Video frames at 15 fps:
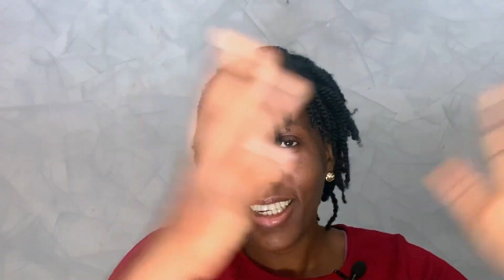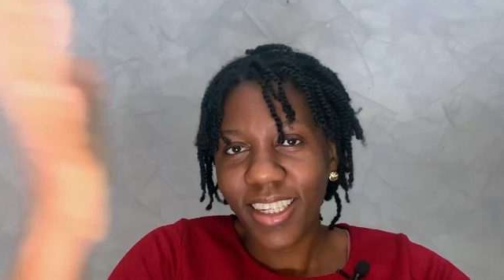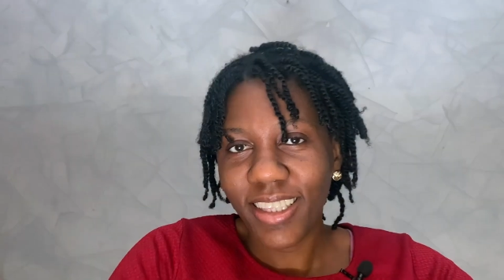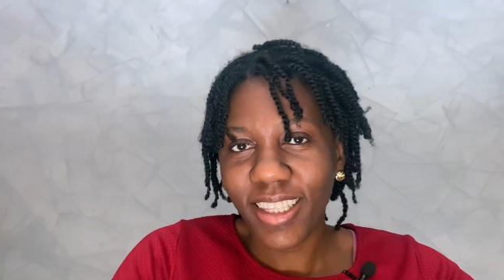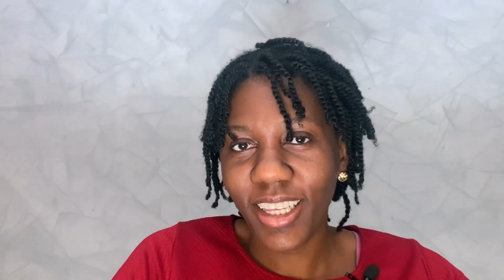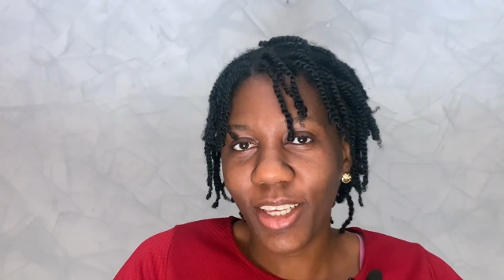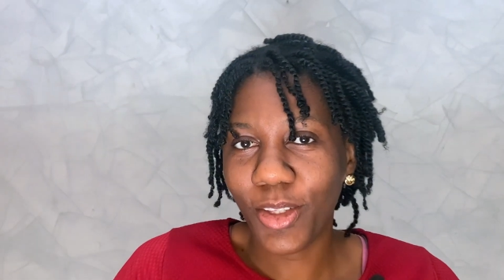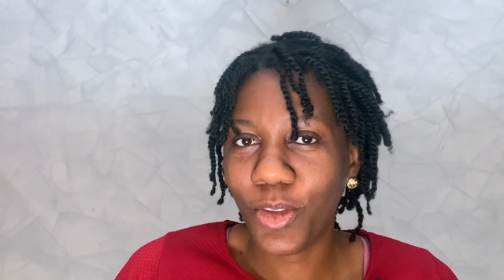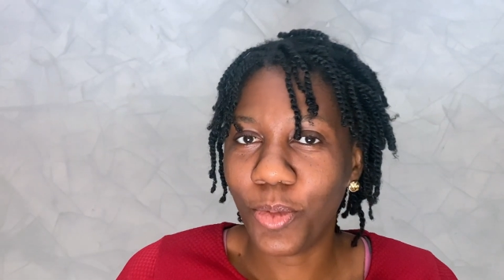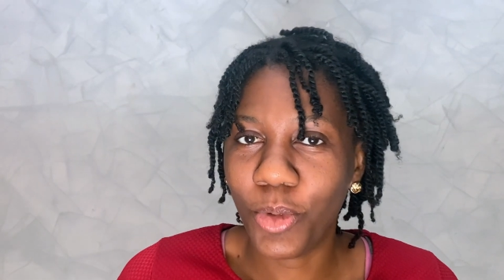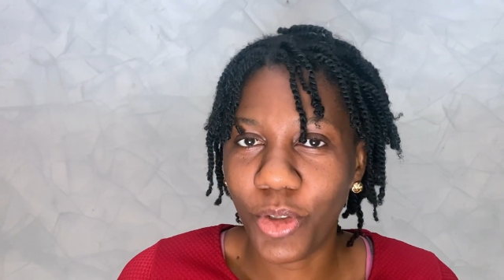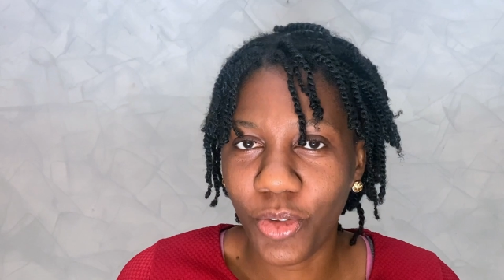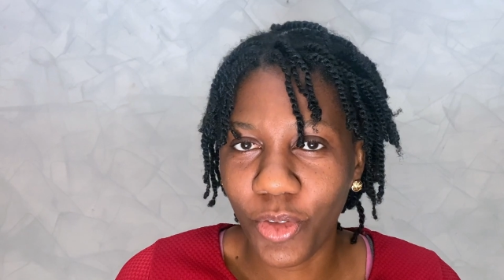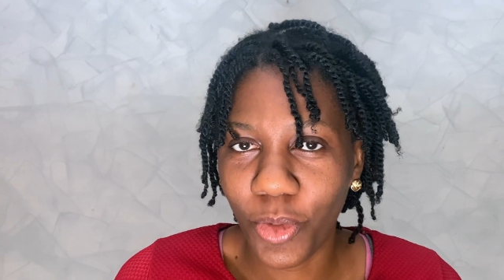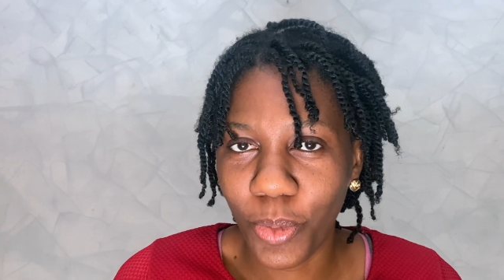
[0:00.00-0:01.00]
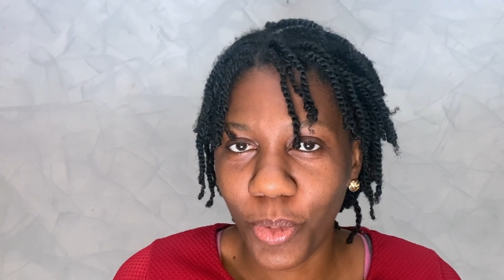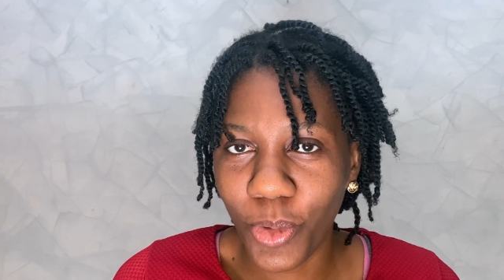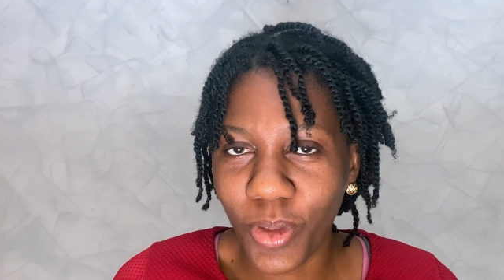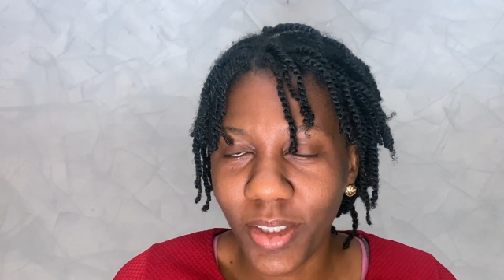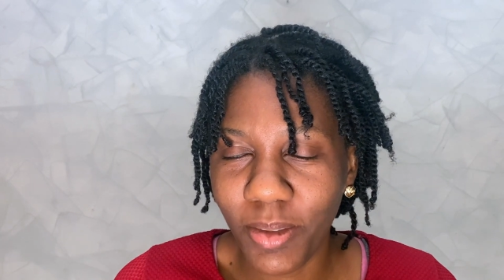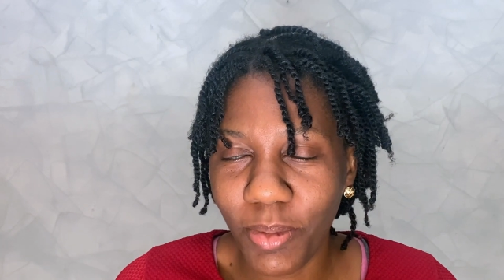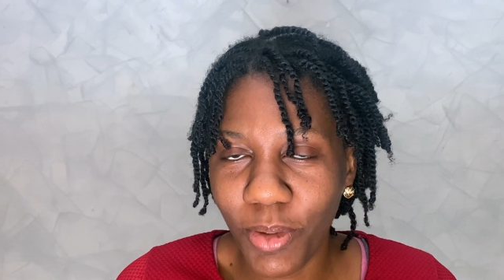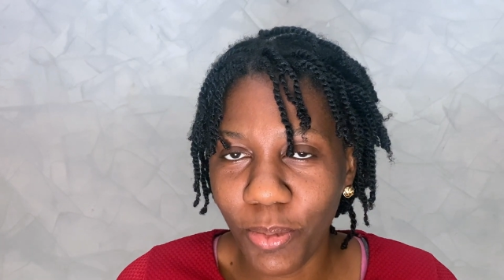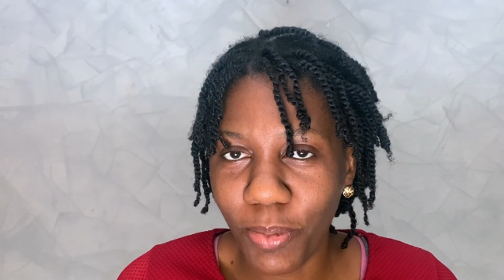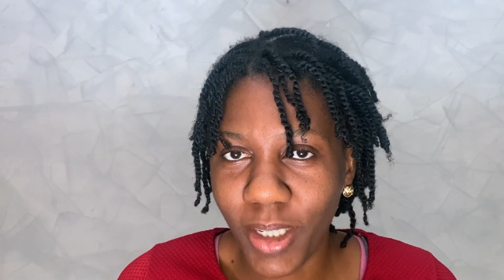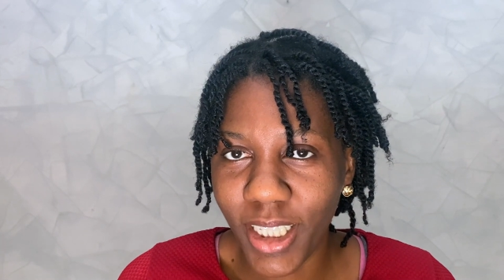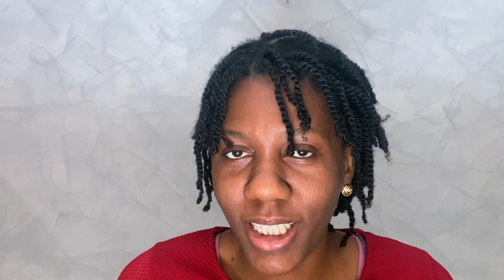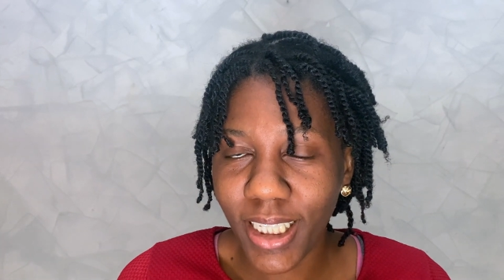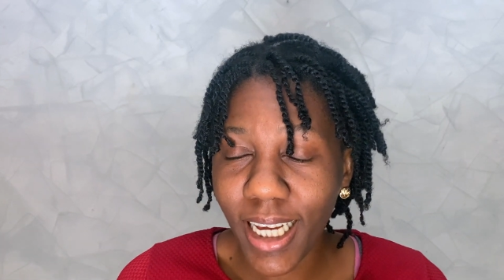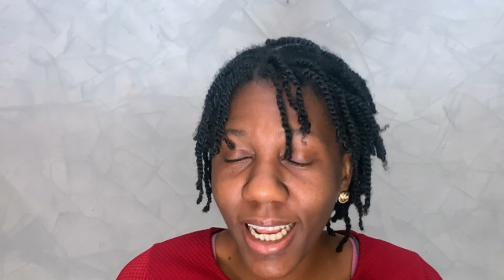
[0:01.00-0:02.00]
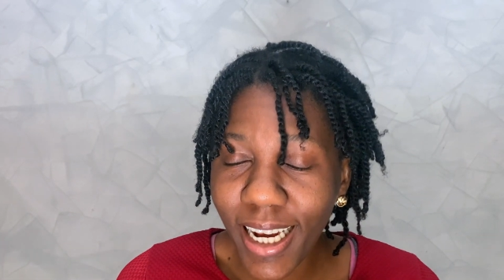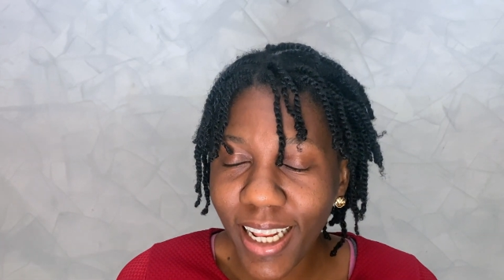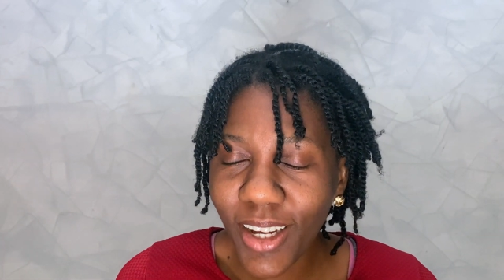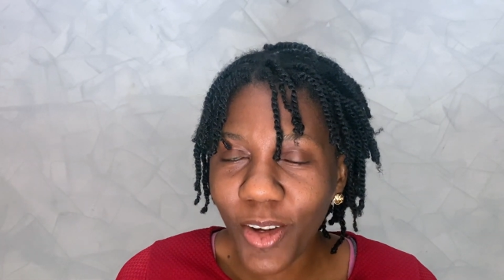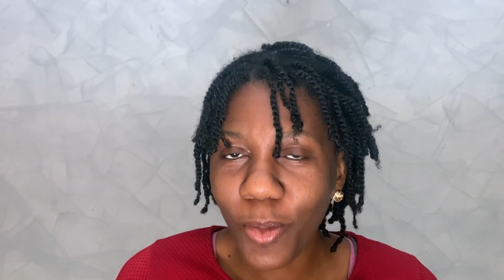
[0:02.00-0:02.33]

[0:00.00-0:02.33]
thank you so much for supporting me on my channel.